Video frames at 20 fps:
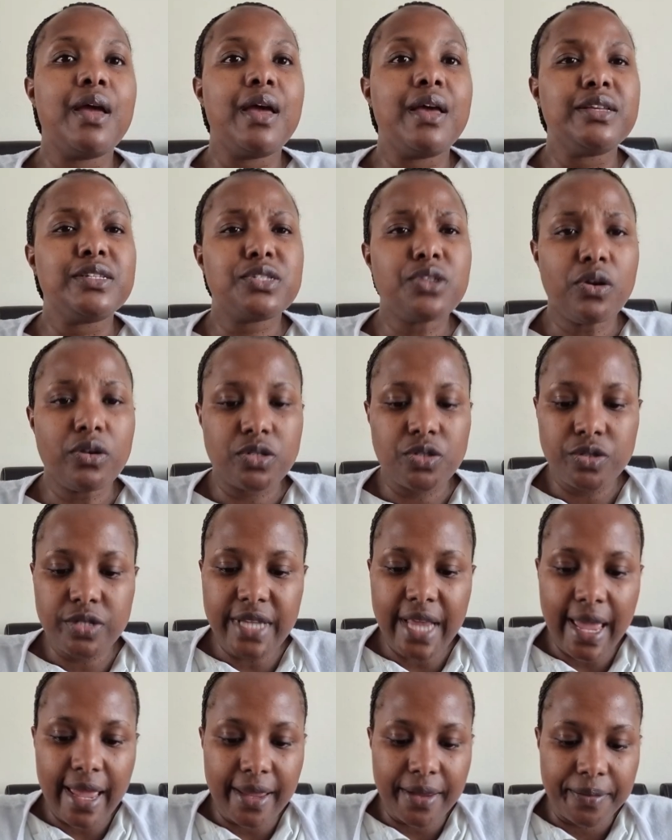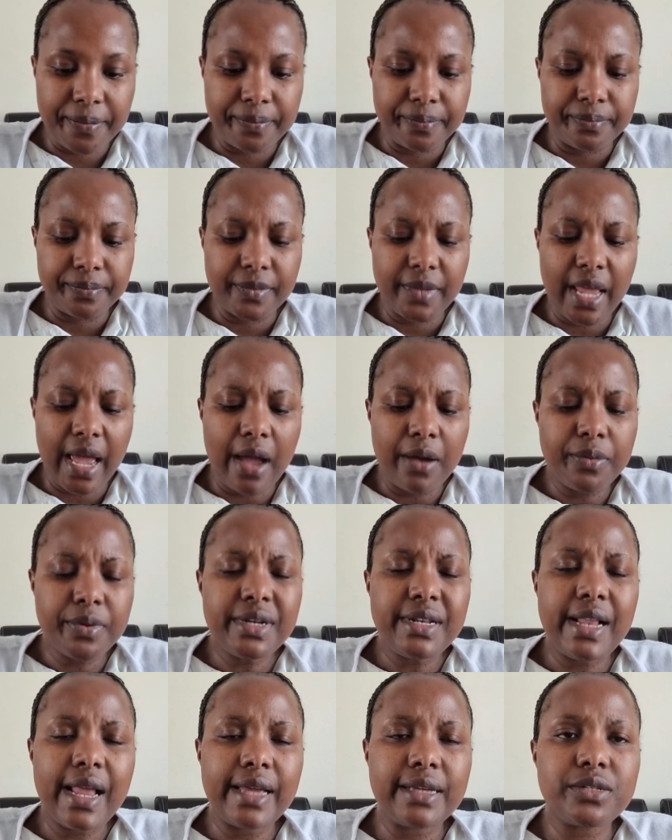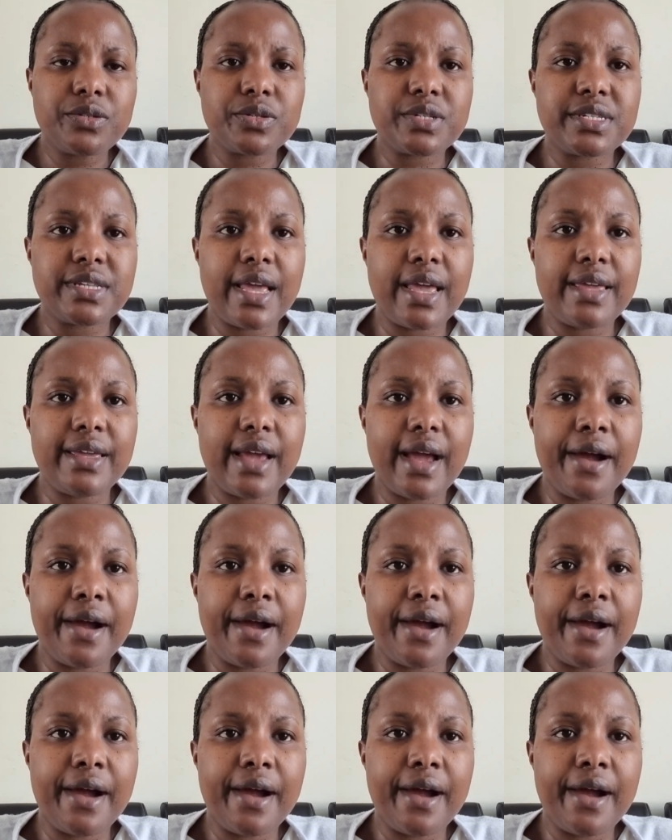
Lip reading: So today, I would like to say,